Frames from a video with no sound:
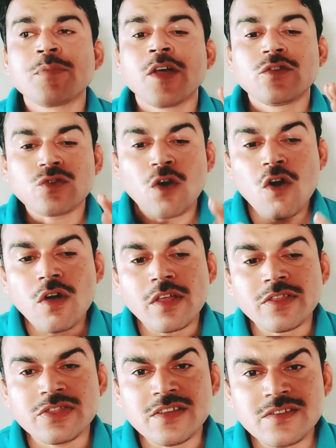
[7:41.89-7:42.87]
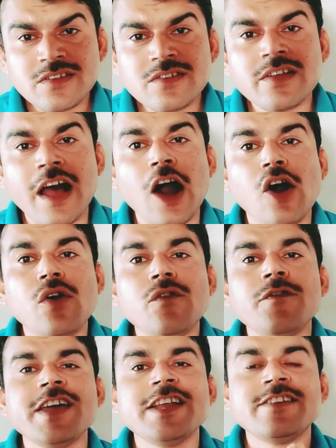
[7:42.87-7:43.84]
So this is
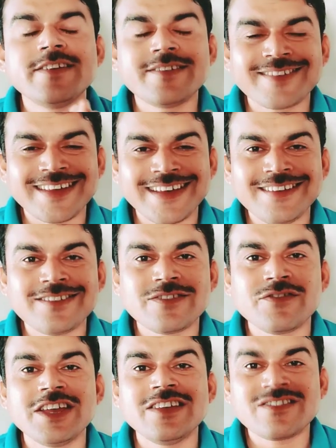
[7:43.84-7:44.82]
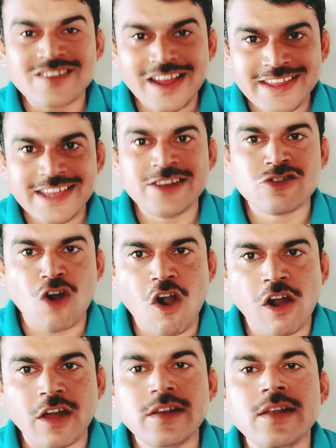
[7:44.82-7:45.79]
how we study
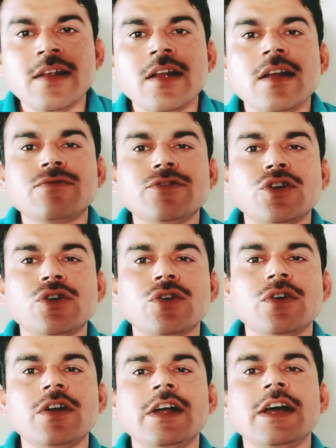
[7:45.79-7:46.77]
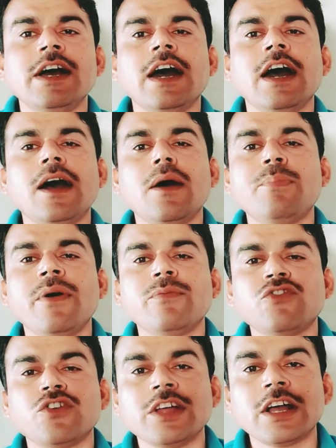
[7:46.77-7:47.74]
Dawn for
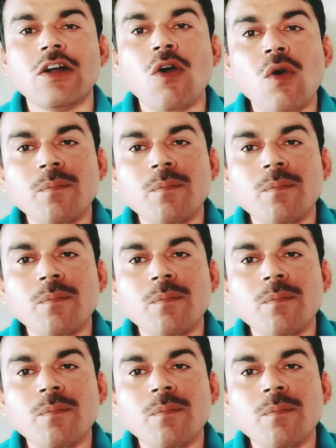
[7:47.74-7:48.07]
the